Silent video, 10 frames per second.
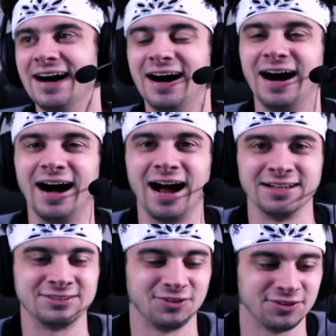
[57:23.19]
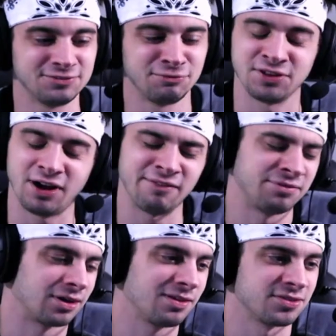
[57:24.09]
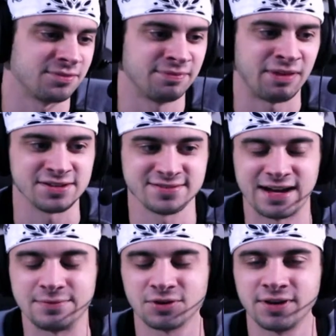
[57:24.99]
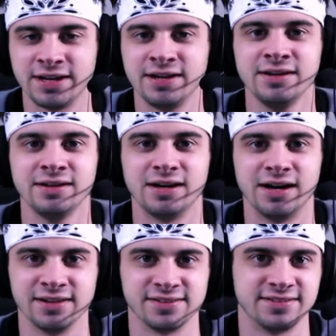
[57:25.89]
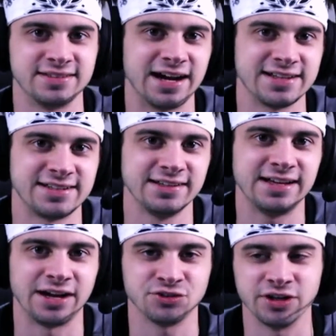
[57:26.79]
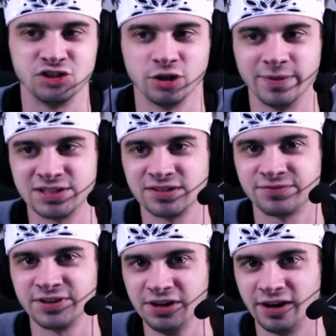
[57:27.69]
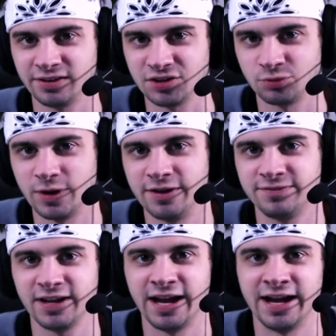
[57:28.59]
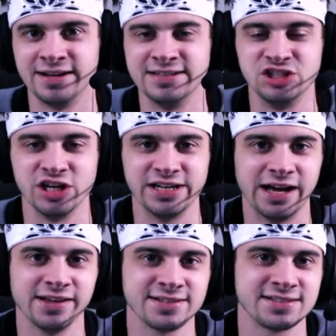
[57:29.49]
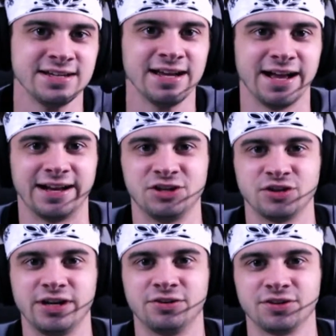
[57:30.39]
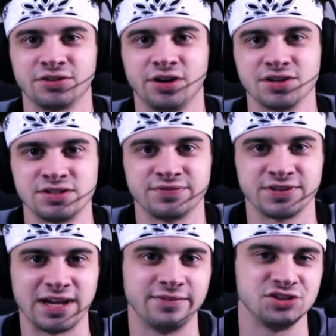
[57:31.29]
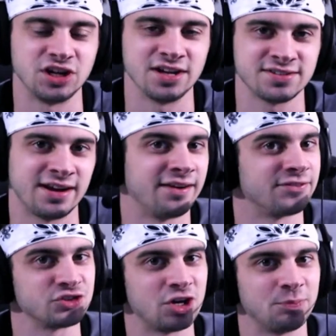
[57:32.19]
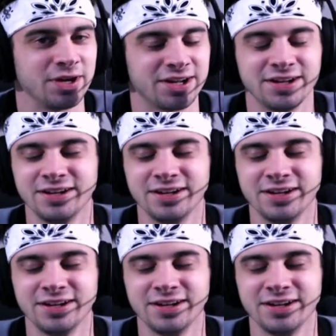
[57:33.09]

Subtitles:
I've talked about this 1,000 times already. This is Dynasty League. I traded Joe Mixon for DeAndre Swift and DJ Dallas, and I traded Chris Carson for David Johnson and a first-round pick.